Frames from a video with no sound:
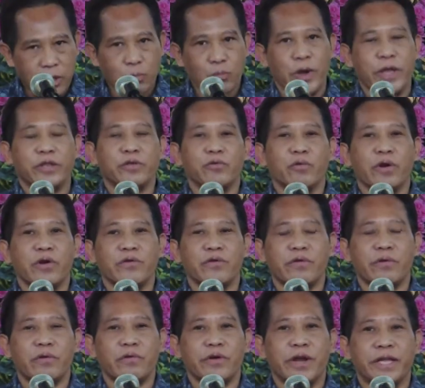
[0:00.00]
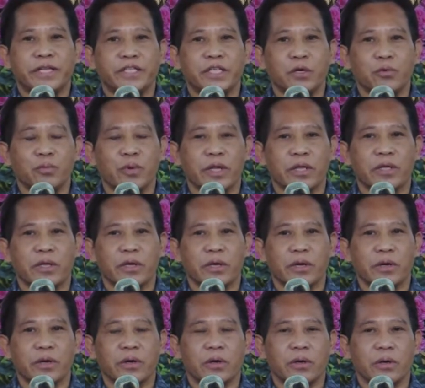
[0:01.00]
When you are racing with
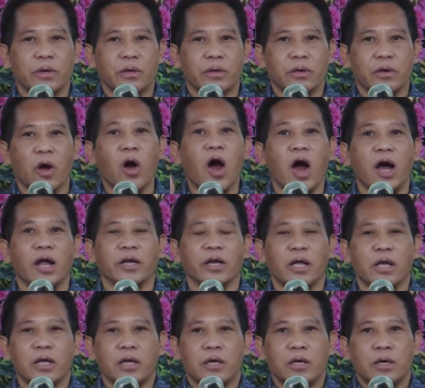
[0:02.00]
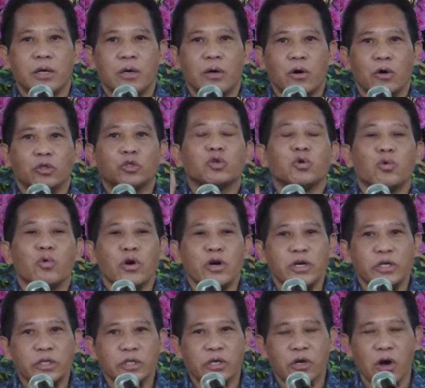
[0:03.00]
God or
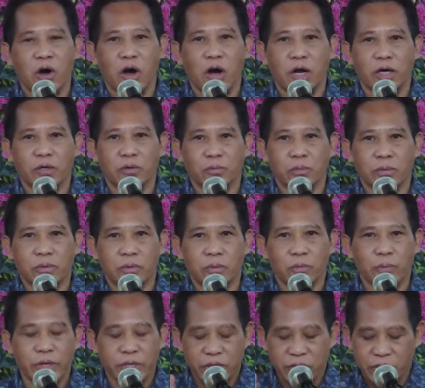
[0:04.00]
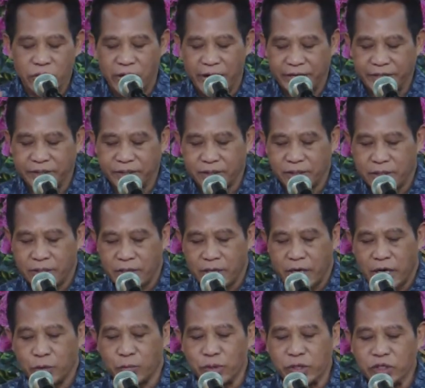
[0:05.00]
toward God with Christ,
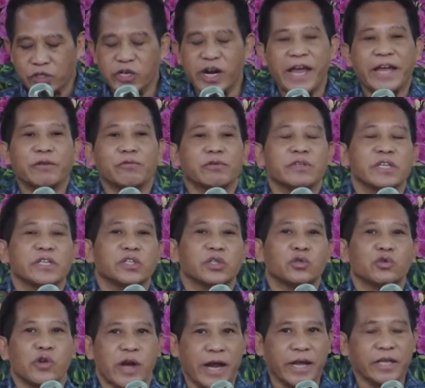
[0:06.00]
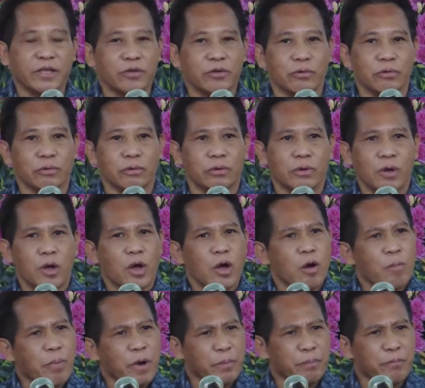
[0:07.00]
it will try to distract you.
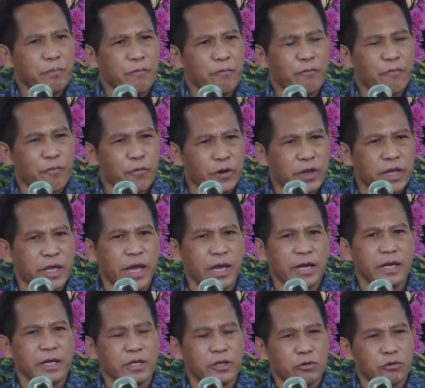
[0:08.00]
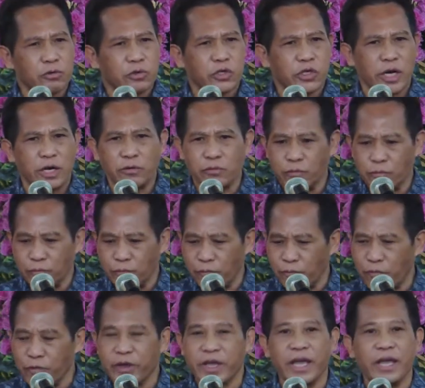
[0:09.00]
But forget it. You try to
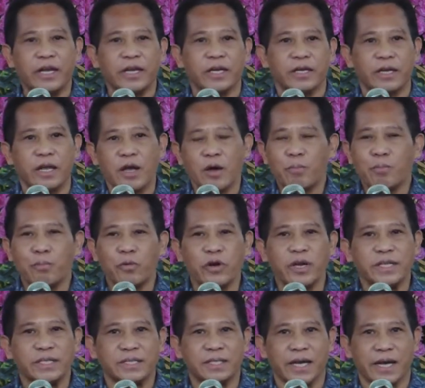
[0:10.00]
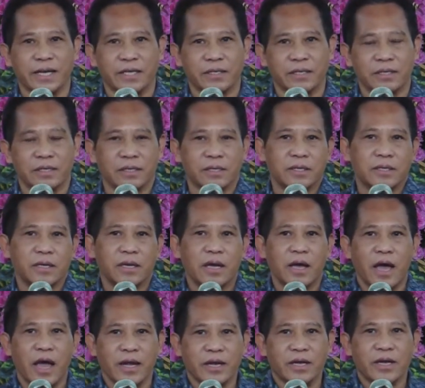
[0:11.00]
forget it. Put aside
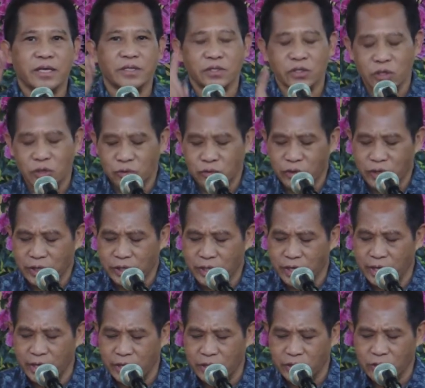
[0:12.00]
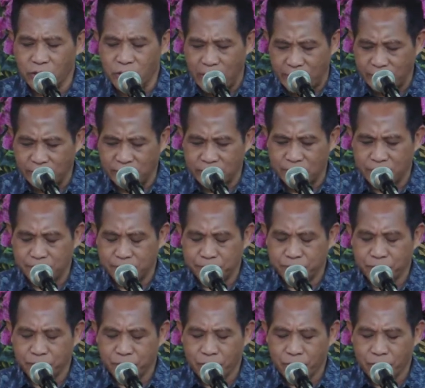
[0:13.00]
and concentrate in Christ.